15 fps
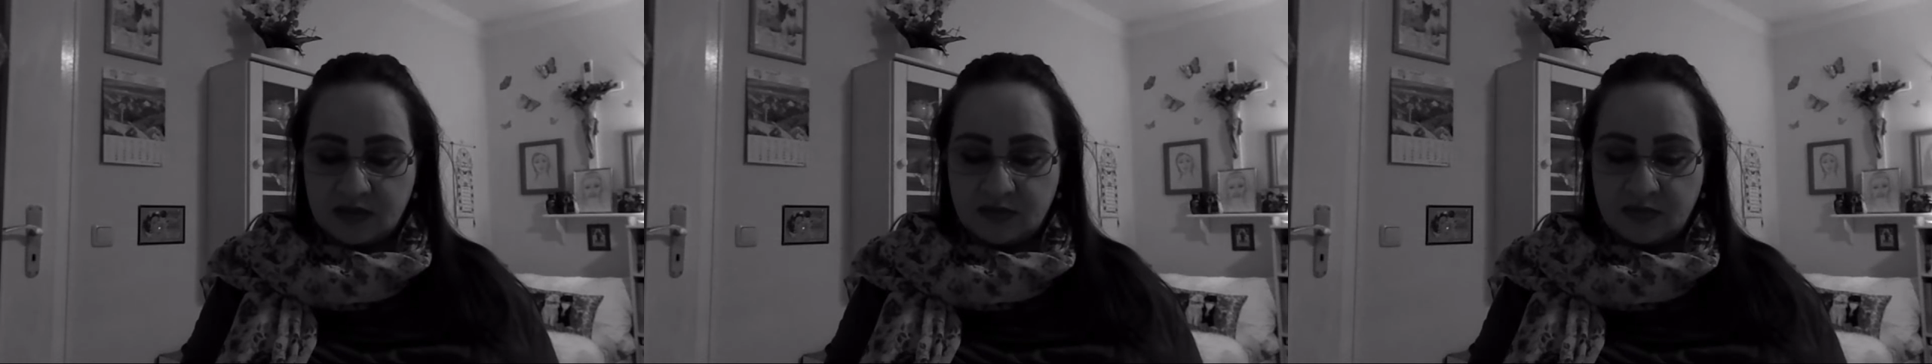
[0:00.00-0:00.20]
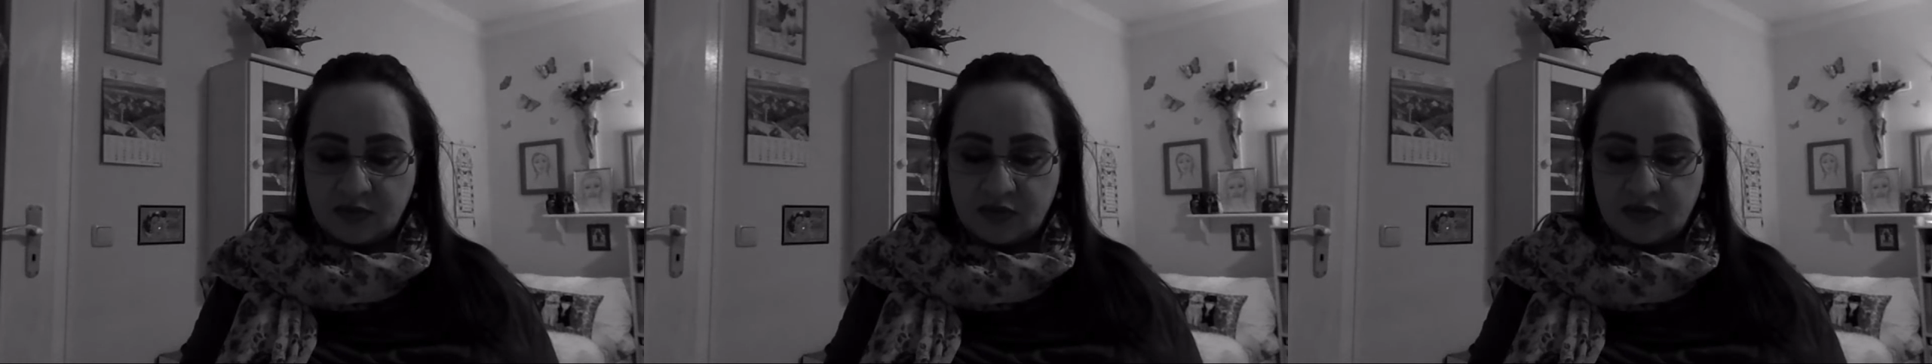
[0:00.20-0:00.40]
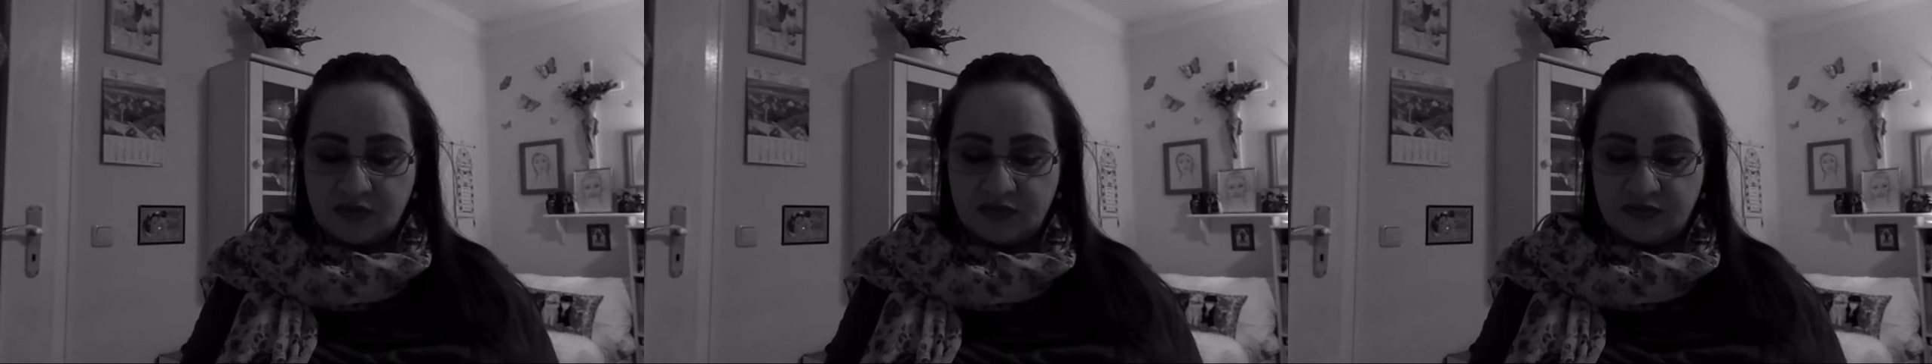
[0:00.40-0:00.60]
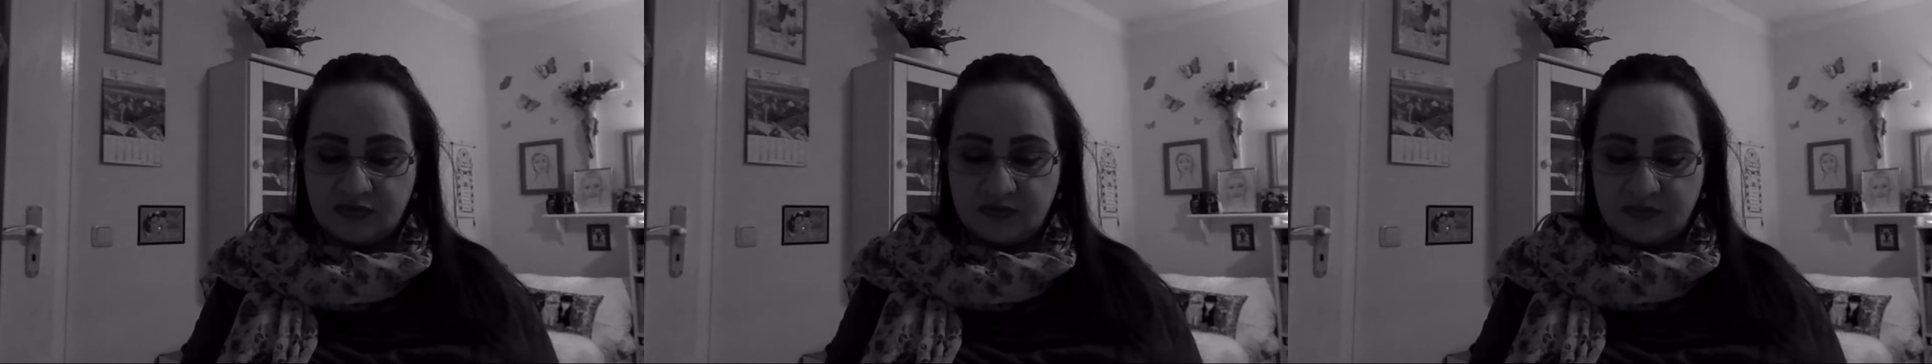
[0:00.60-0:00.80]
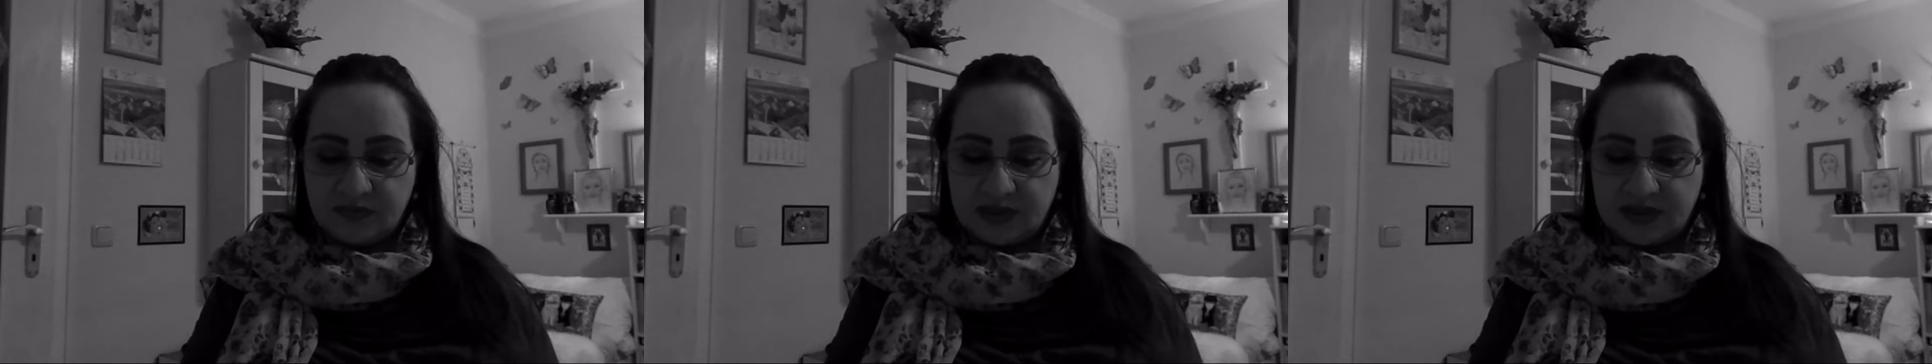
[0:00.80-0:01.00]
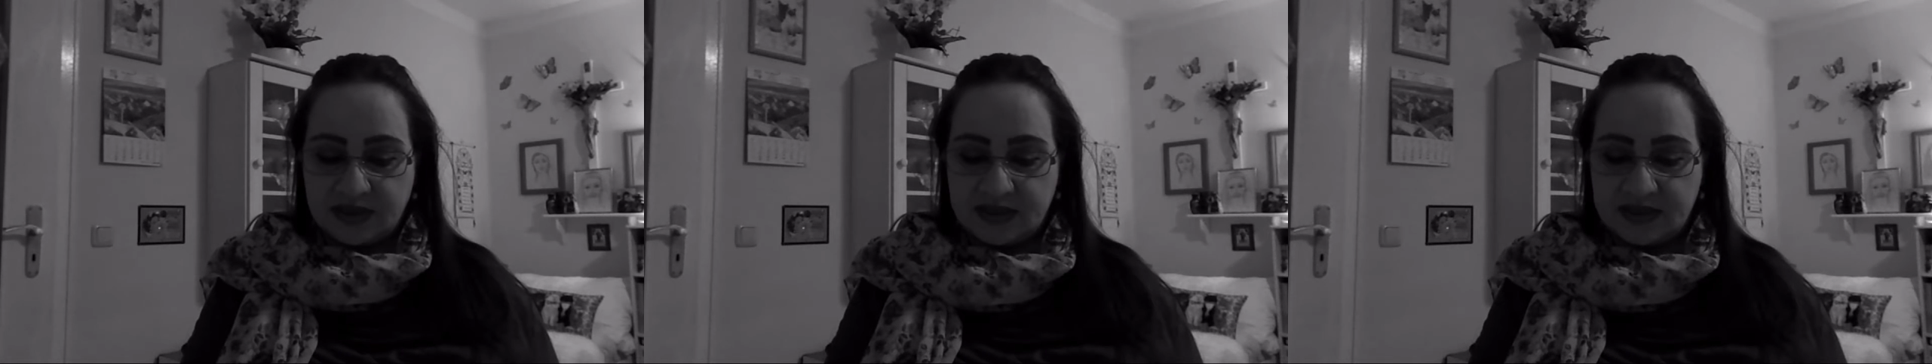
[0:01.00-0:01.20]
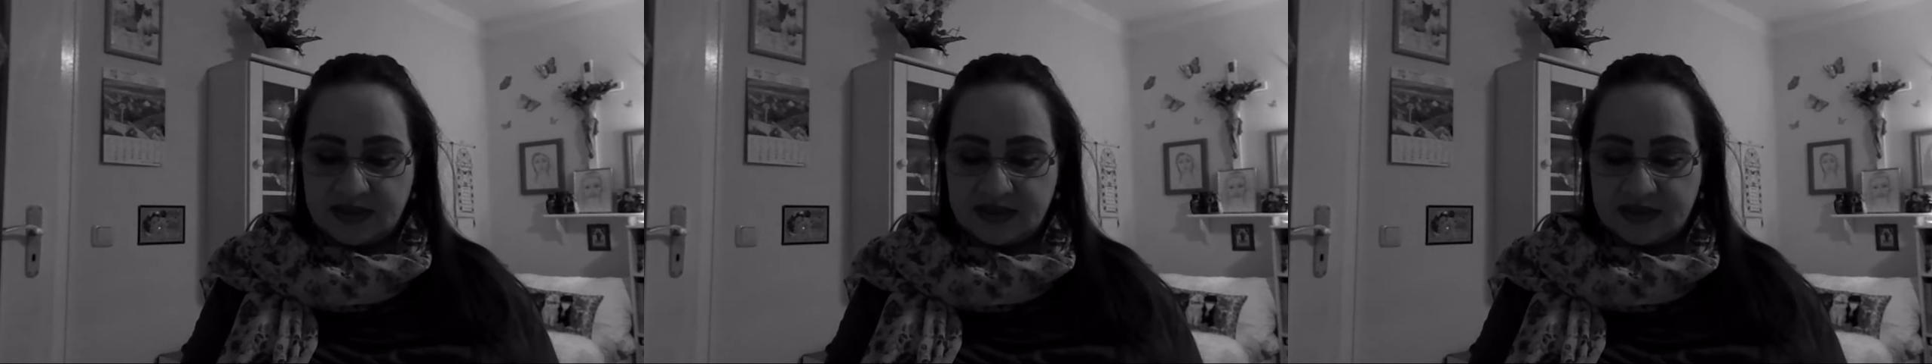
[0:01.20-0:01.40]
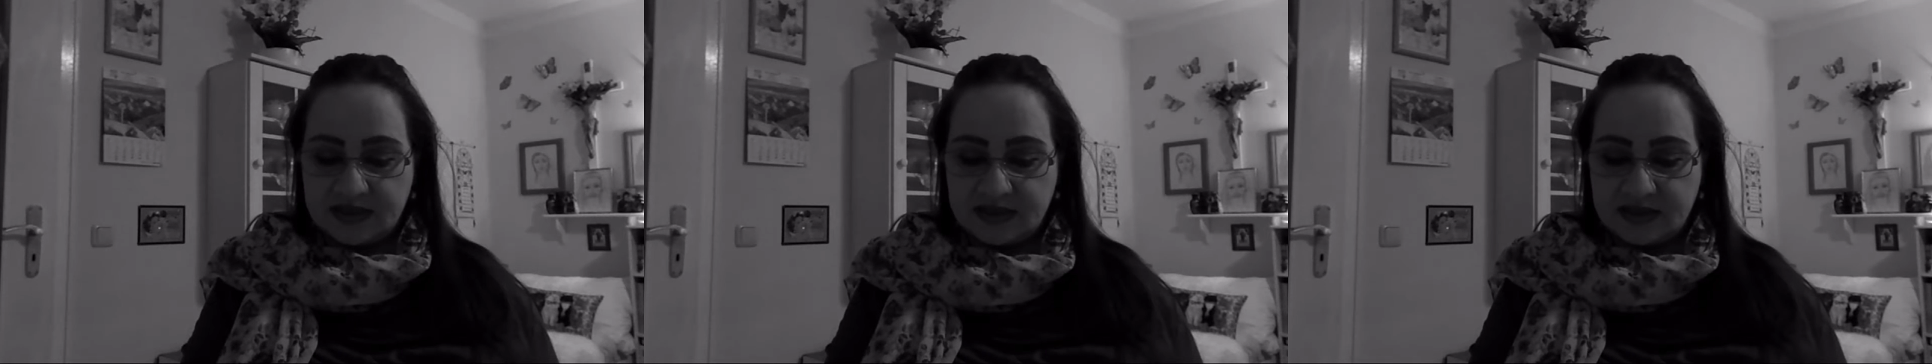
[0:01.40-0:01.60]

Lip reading: Both beginners